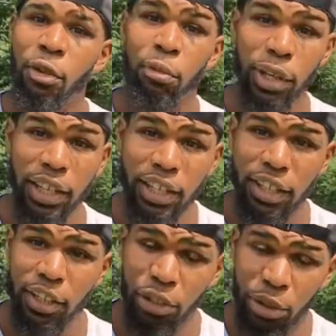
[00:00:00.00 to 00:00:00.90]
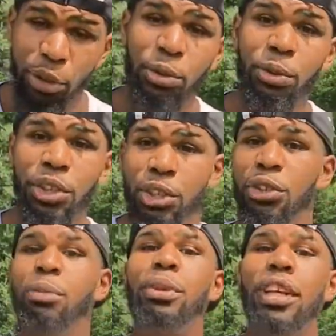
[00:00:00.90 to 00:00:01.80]
But
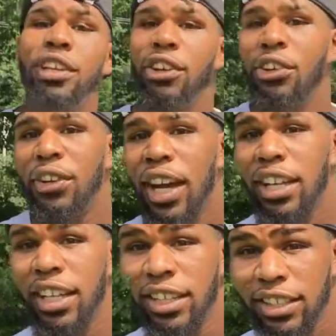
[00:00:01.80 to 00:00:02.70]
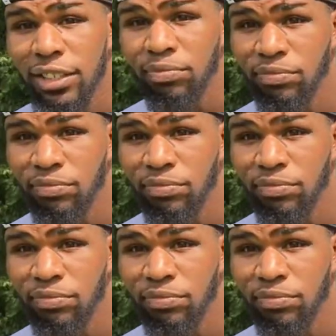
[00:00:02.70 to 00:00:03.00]
you pick your own identity.